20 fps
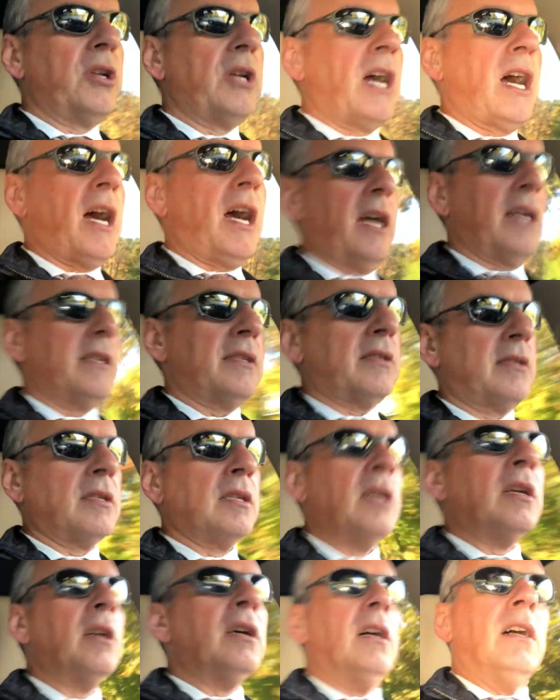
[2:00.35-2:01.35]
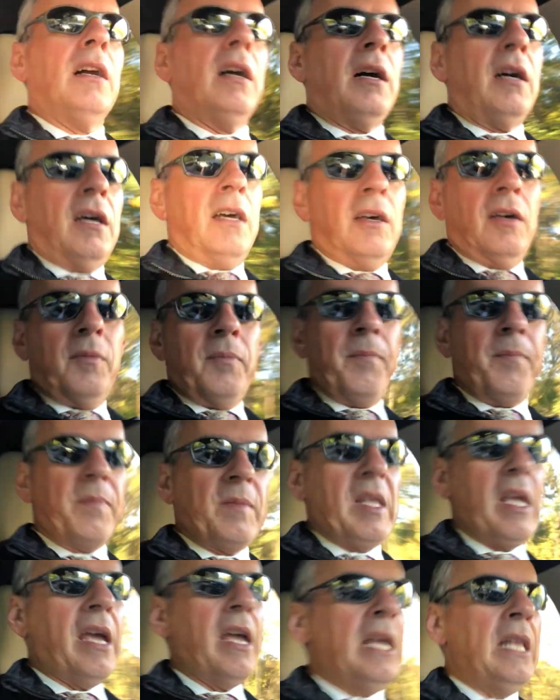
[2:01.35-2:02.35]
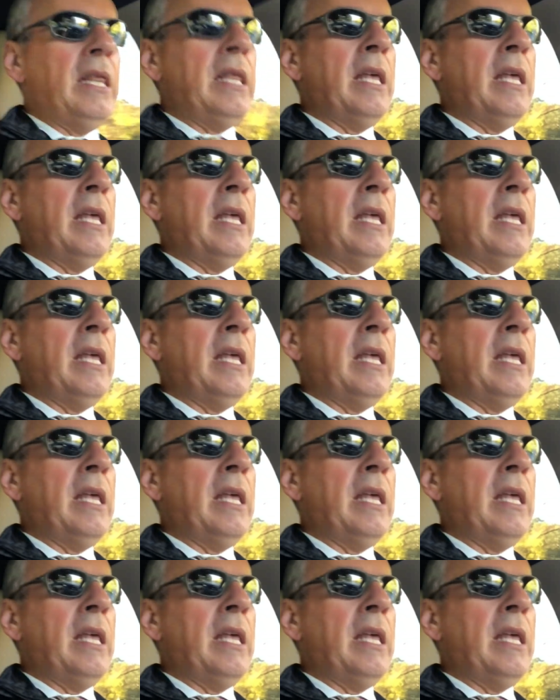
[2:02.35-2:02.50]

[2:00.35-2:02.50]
guys. And